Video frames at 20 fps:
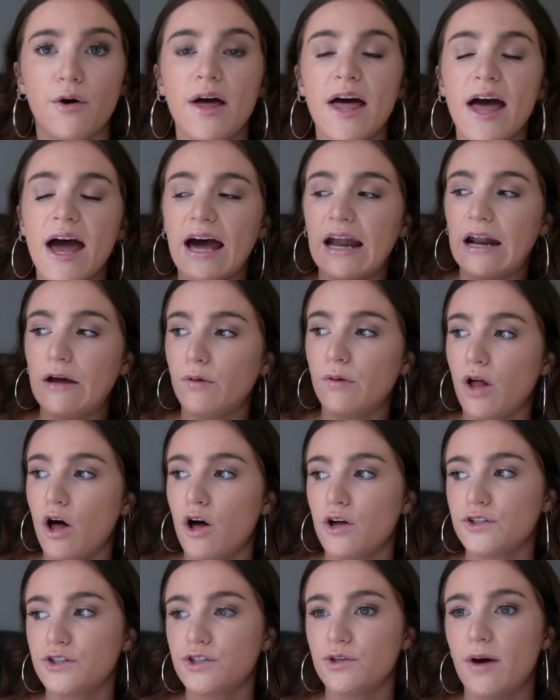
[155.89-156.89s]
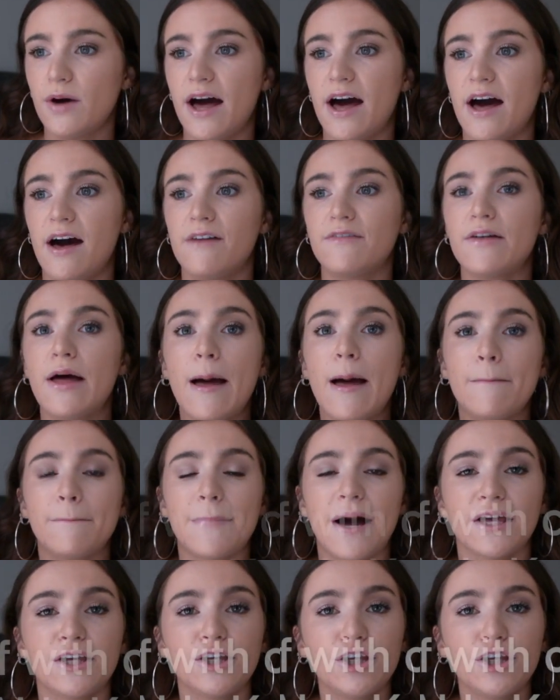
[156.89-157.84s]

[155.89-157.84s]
and I will also have my